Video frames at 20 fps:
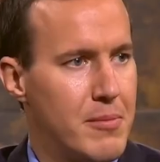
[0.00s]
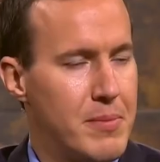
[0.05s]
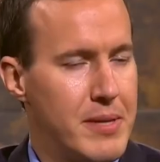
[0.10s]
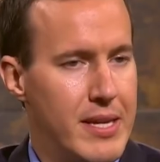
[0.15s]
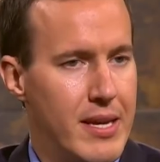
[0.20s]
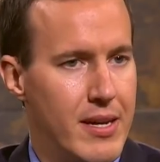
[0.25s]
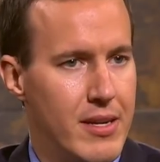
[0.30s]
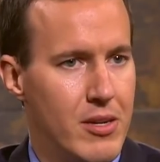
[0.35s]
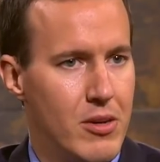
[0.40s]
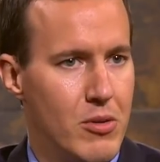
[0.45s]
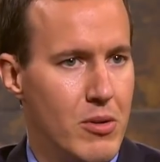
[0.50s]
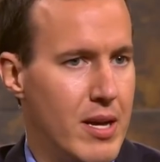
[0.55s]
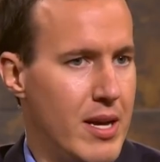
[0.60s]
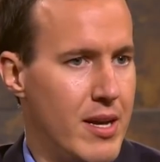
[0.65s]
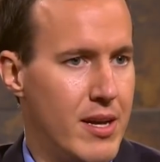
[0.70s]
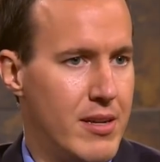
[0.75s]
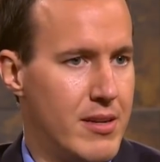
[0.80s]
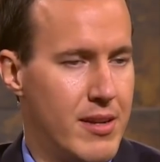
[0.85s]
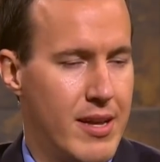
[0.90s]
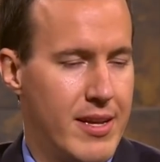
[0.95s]
the piano,
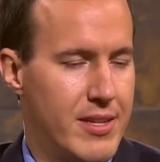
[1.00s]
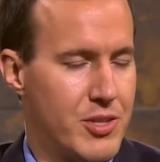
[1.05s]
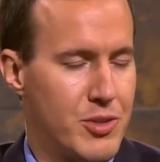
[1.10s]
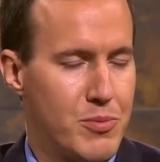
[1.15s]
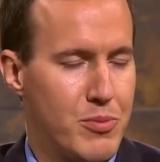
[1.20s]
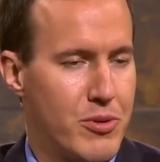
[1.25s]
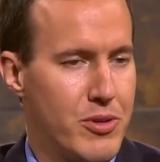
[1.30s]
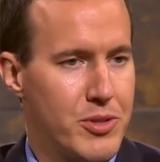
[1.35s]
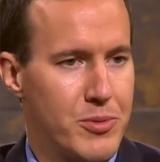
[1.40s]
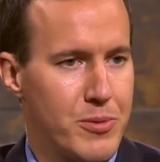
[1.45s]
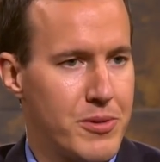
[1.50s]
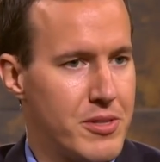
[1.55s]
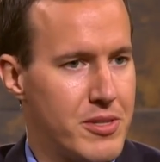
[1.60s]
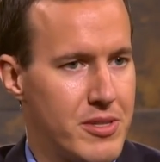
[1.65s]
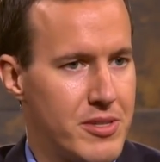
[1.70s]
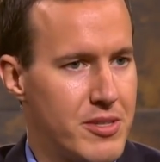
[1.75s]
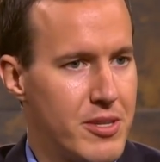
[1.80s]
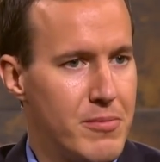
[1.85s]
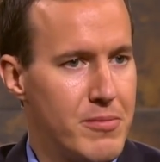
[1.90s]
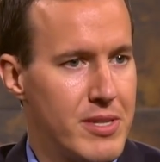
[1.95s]
and, and sports were
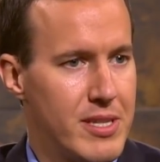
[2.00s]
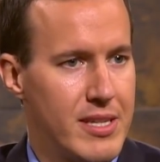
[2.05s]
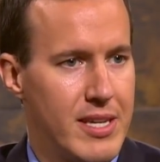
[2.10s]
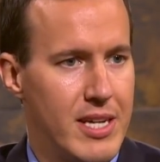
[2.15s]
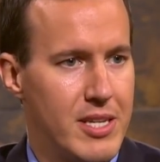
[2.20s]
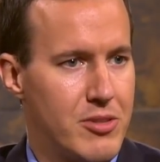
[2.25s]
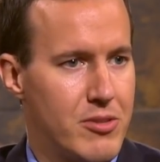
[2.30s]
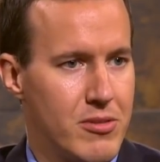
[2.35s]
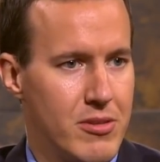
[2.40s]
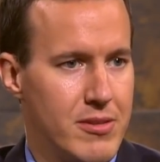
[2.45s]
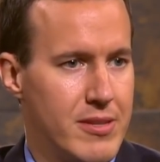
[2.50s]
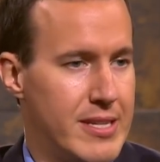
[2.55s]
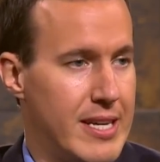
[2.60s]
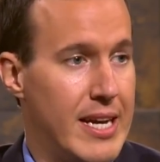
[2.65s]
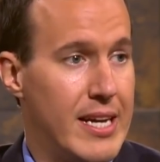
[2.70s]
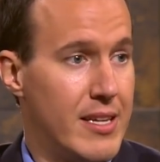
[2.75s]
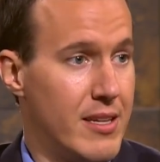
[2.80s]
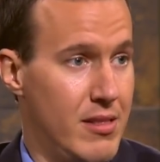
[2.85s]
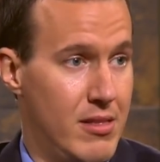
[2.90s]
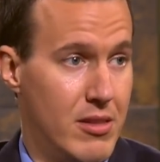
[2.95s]
just something natural that
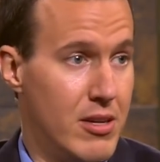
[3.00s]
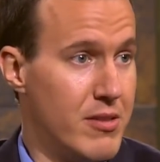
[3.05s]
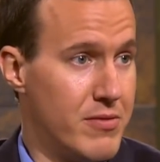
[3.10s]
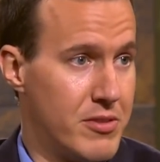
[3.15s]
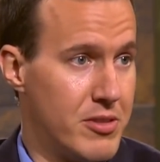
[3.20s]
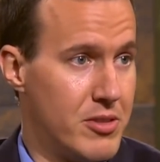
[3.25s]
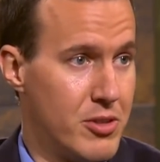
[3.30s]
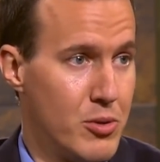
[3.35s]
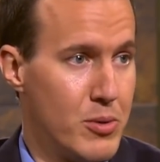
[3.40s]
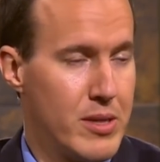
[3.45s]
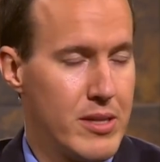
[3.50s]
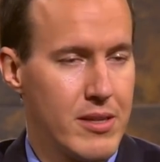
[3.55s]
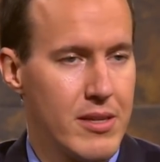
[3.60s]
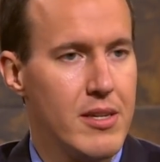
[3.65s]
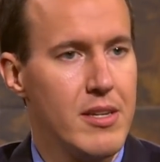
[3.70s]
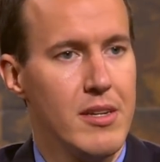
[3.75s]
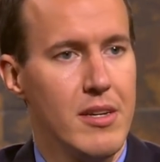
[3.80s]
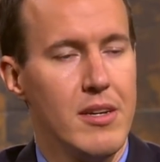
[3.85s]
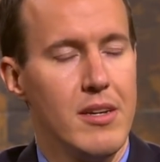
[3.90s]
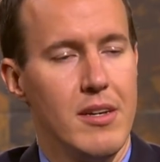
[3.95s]
I loved doing.
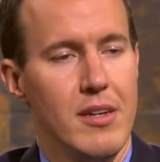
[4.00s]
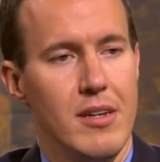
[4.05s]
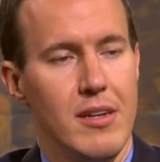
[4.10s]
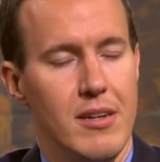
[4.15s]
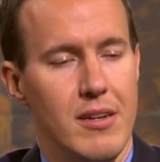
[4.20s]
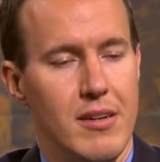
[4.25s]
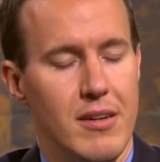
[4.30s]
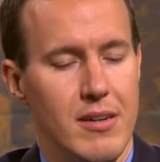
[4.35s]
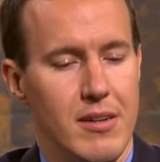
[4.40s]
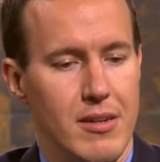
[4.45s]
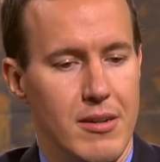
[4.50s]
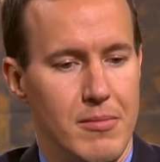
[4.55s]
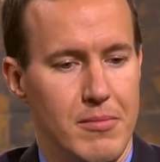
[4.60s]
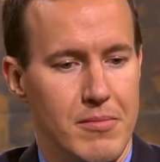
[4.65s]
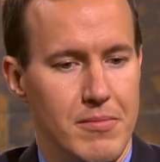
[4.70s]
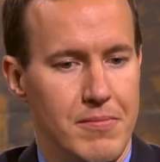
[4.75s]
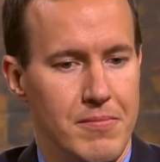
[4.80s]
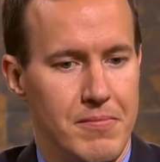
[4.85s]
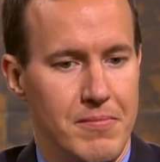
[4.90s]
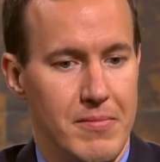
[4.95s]
Mm-hmm.
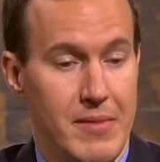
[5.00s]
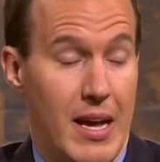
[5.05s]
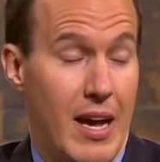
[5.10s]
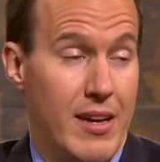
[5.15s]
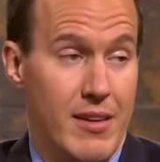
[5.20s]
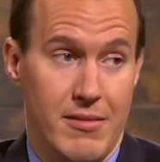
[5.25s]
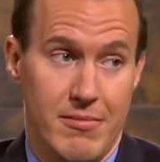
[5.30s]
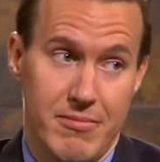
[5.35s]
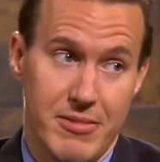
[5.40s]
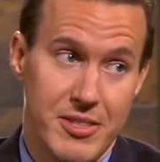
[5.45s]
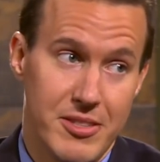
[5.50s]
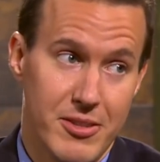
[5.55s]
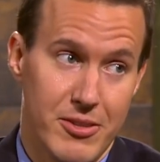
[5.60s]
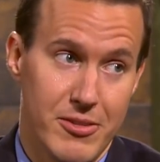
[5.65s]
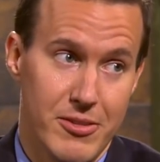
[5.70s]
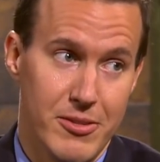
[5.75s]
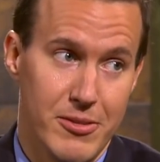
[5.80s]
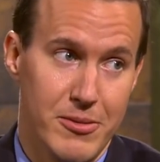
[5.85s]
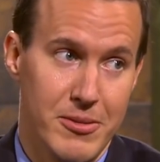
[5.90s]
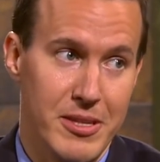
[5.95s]
um, I still
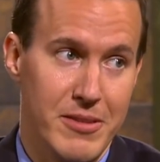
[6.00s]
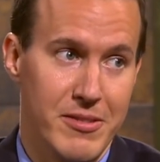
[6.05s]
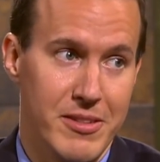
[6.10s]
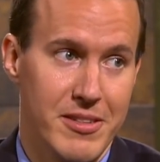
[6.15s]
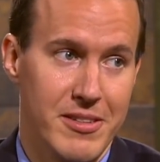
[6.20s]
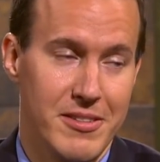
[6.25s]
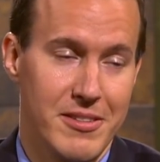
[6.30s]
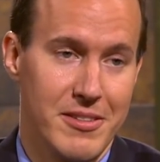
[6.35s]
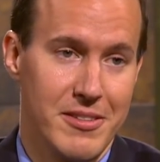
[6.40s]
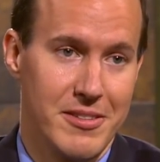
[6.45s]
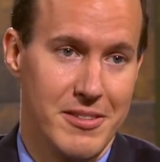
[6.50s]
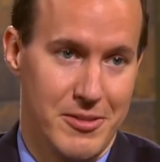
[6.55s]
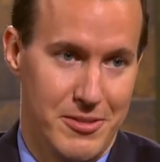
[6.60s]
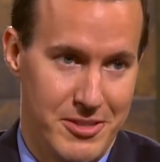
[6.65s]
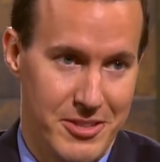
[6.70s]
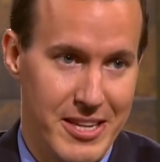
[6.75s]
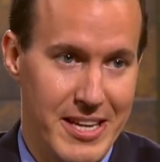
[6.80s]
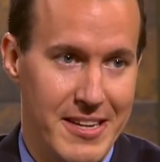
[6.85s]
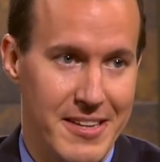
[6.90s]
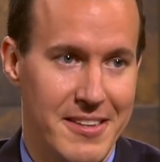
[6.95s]
do, even to
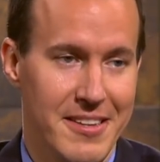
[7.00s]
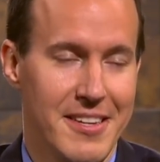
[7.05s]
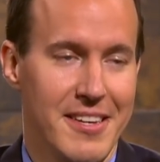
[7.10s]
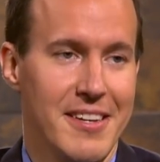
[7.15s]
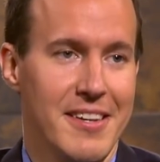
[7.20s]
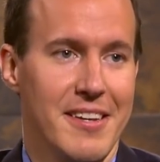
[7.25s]
today.